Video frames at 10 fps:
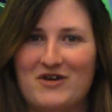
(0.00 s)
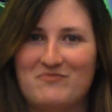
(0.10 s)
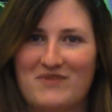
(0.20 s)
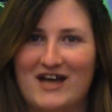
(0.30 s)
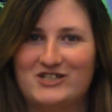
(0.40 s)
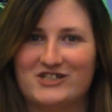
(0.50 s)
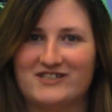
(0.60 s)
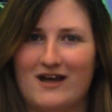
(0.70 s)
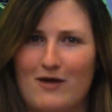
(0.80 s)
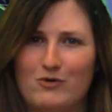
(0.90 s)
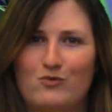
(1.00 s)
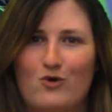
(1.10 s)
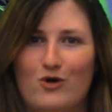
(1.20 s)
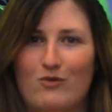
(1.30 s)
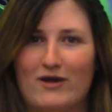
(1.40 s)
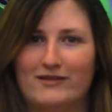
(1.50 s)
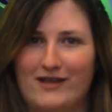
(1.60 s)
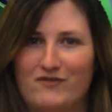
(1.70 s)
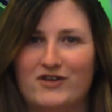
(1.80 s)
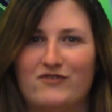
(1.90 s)
imagined I would walk away
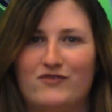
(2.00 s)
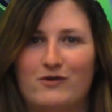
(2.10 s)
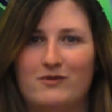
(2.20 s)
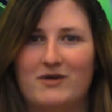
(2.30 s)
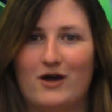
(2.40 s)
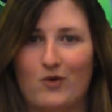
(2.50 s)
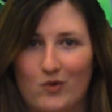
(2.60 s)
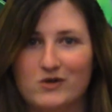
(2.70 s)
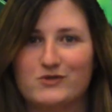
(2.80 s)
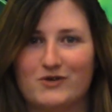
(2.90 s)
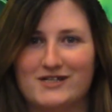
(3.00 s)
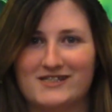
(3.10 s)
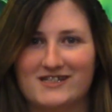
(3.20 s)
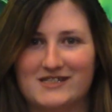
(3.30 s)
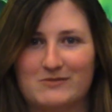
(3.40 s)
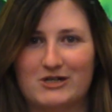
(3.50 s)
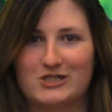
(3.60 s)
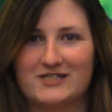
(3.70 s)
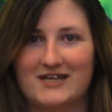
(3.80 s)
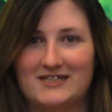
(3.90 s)
loving a film about horse racing as much
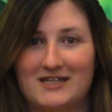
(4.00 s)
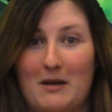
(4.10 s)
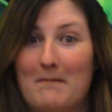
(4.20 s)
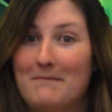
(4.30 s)
as I did,